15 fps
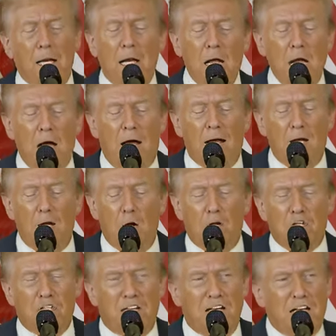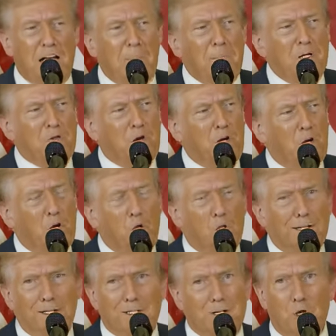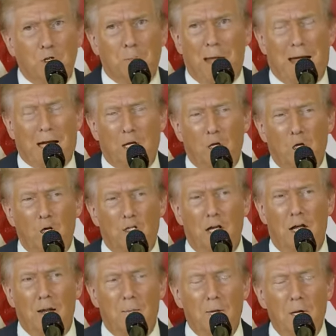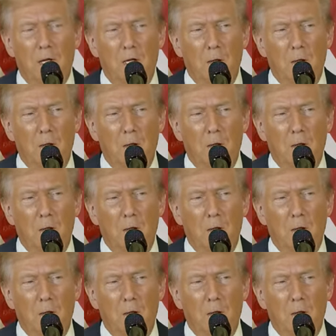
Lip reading: And I noticed the indictment's very old. It goes back a long time.